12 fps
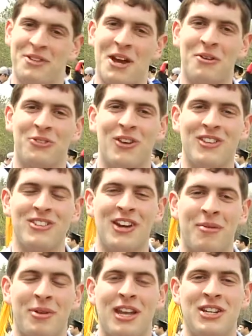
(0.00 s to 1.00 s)
Thomas Desmond.
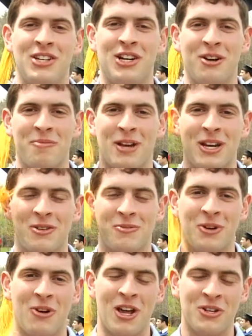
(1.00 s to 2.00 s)
I'm an engineering
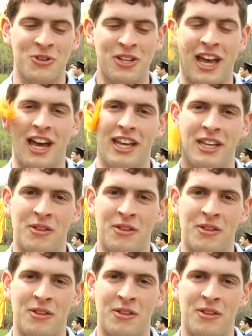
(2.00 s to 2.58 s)
management graduate. I